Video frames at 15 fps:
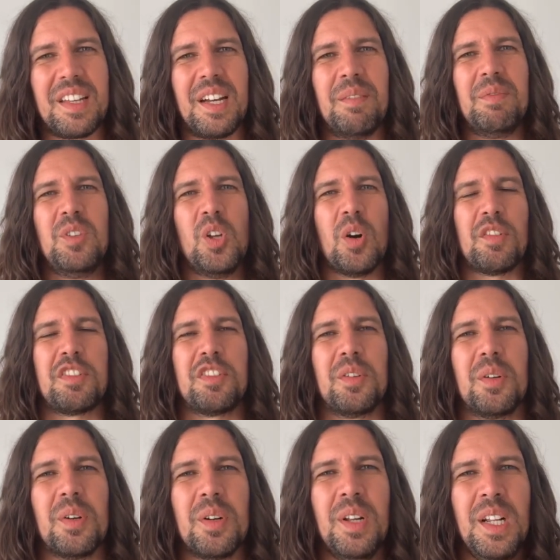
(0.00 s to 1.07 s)
I'm not
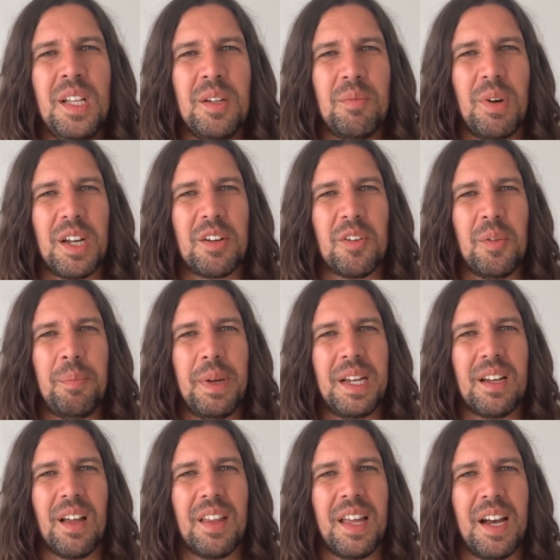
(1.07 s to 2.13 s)
sure whether it would be
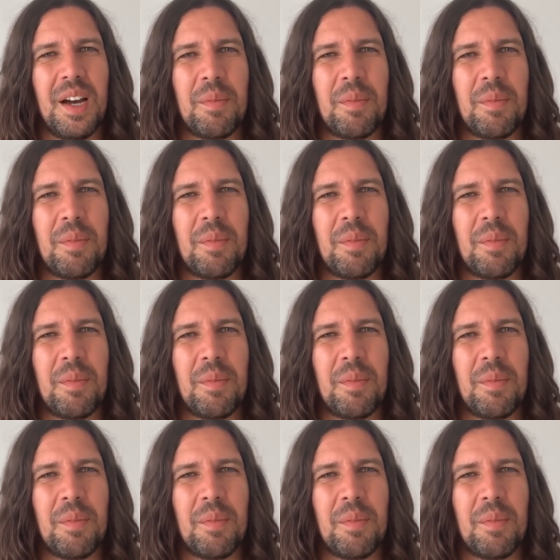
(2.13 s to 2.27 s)
like that.